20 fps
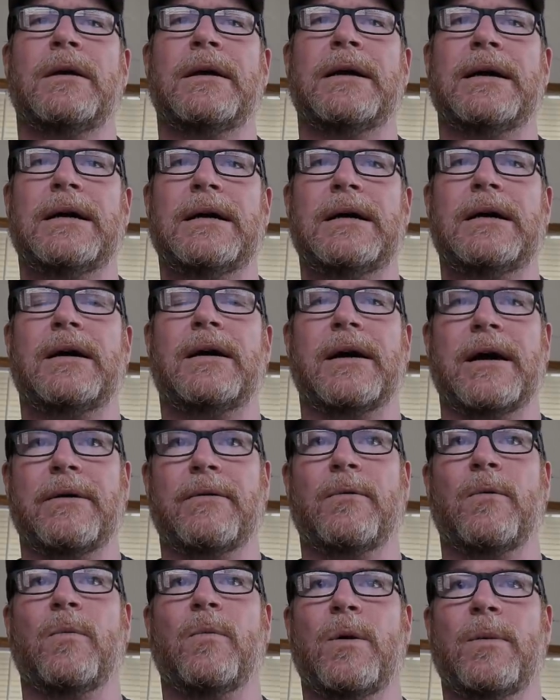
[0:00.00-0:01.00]
All right,
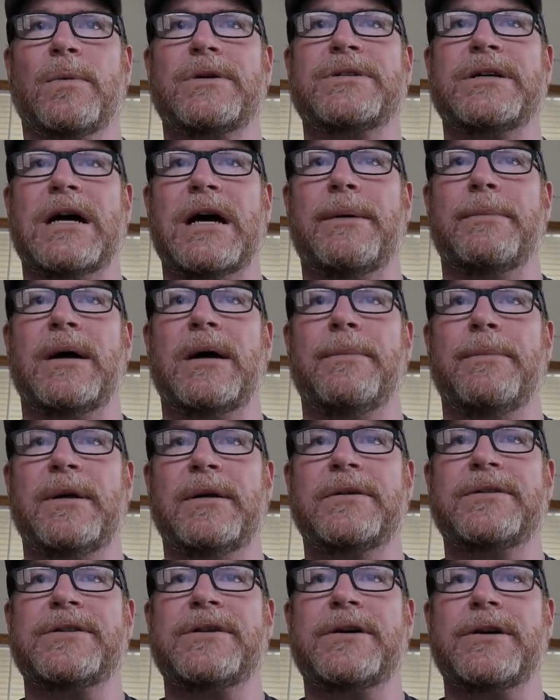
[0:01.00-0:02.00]
one more time. A
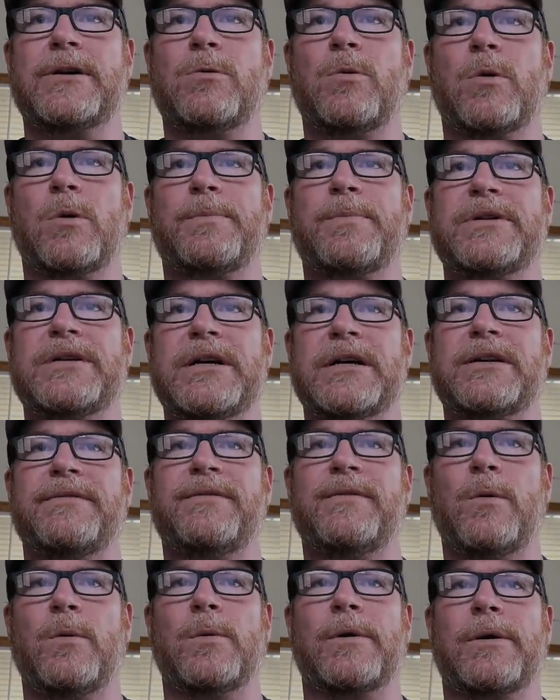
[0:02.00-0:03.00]
military court
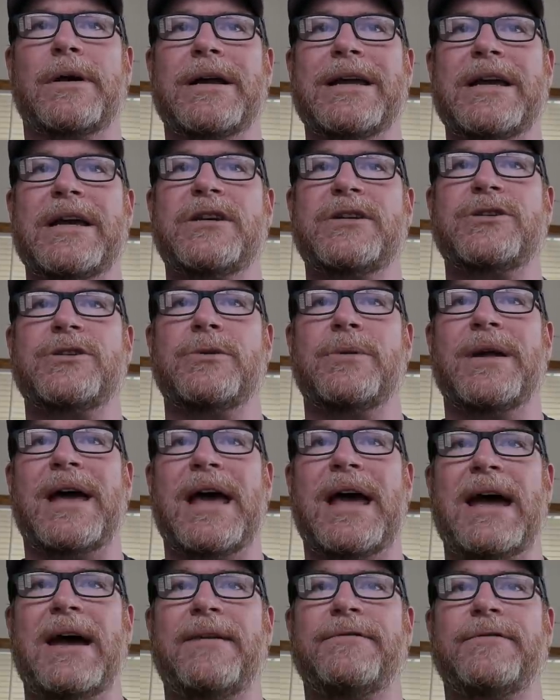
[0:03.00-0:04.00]
protective order issued
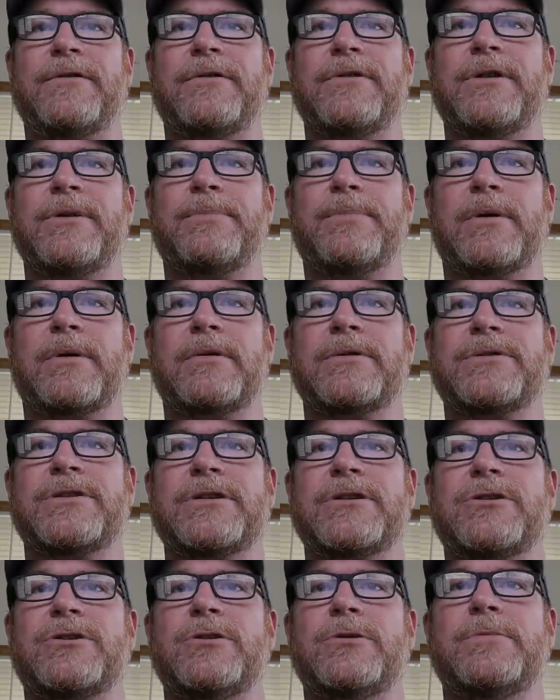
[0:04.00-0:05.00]
after the
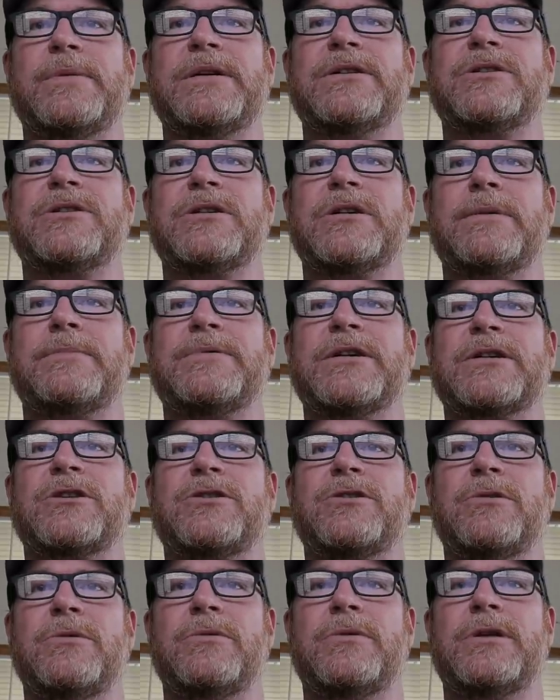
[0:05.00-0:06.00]
person to be
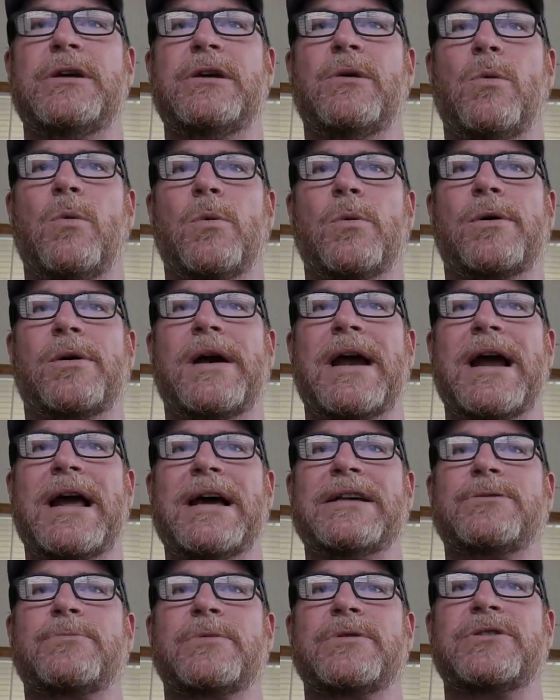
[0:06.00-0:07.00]
subject to the order
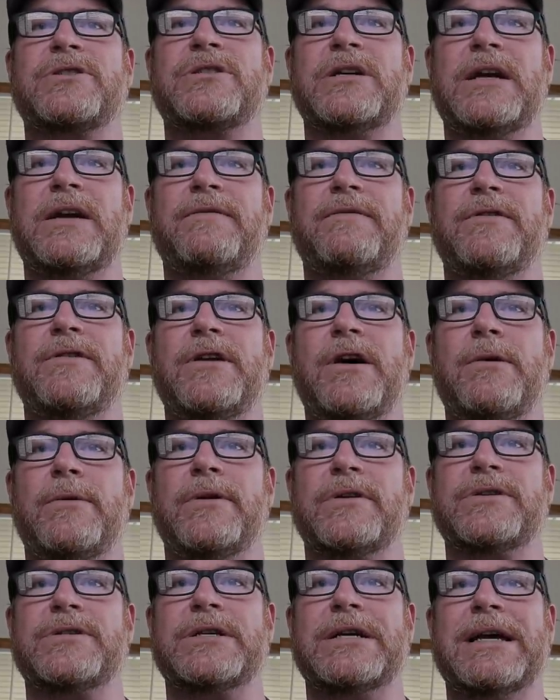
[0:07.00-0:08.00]
has received
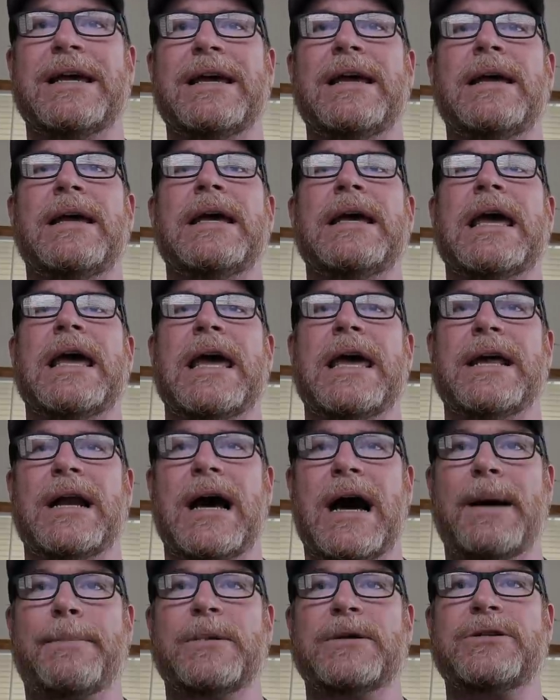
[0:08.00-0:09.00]
notice an
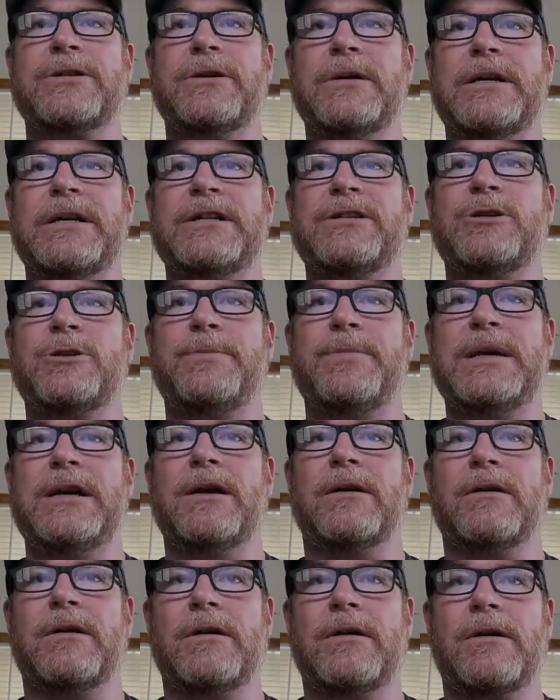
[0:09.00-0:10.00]
opportunity to be
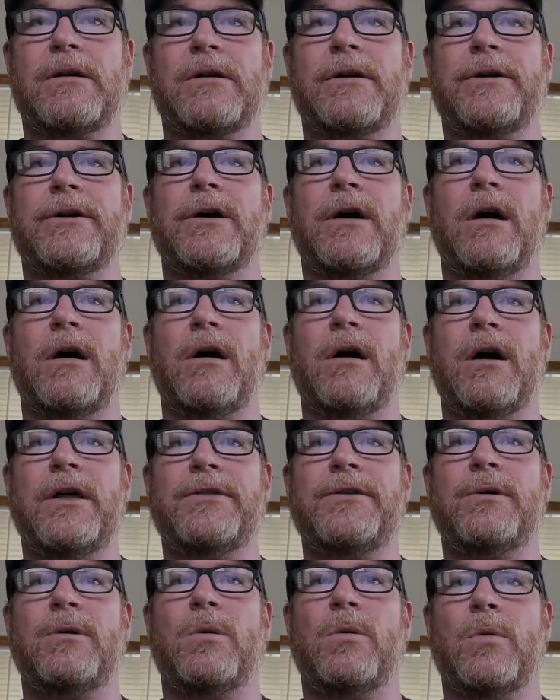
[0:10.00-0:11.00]
heard
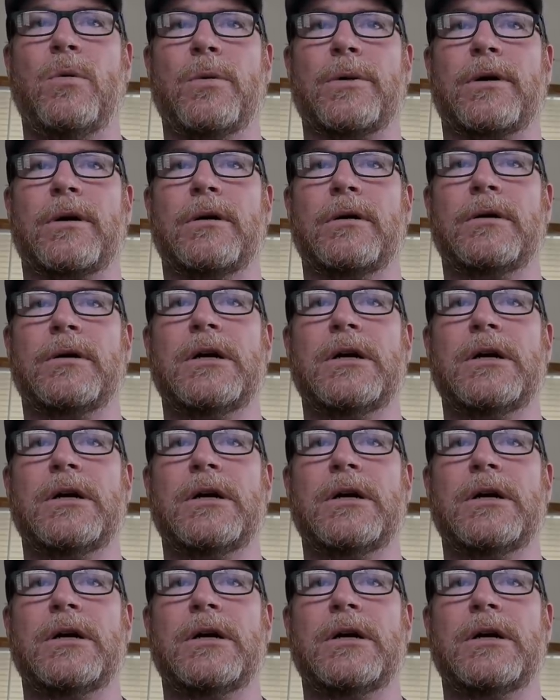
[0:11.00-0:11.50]
on the order